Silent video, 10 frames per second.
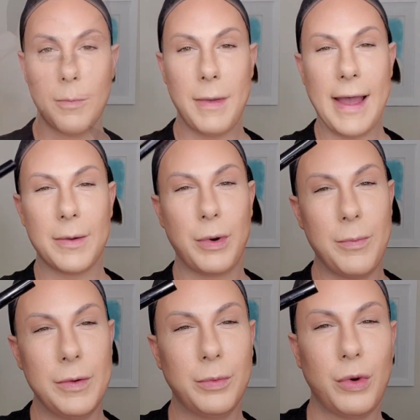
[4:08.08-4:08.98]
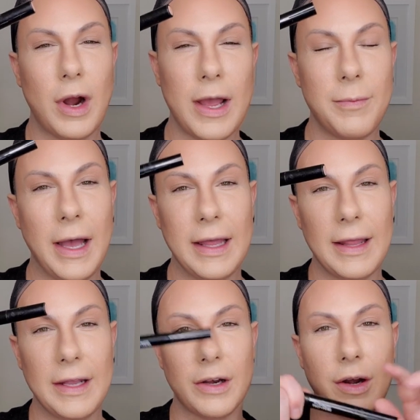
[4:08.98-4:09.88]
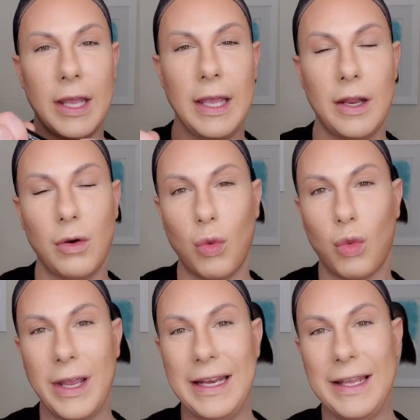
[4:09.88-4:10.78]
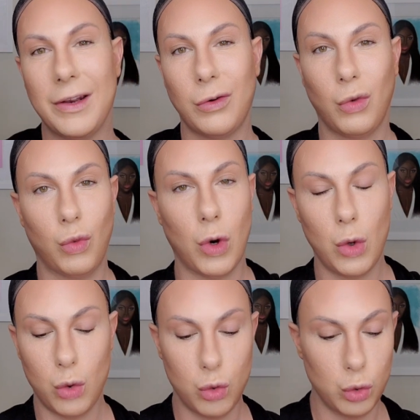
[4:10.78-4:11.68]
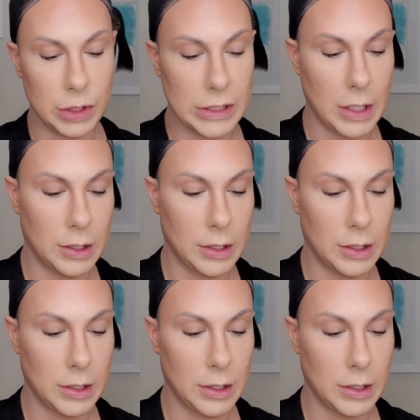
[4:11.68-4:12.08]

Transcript: MAC Prep and Prime highlighter in Radiant Rose.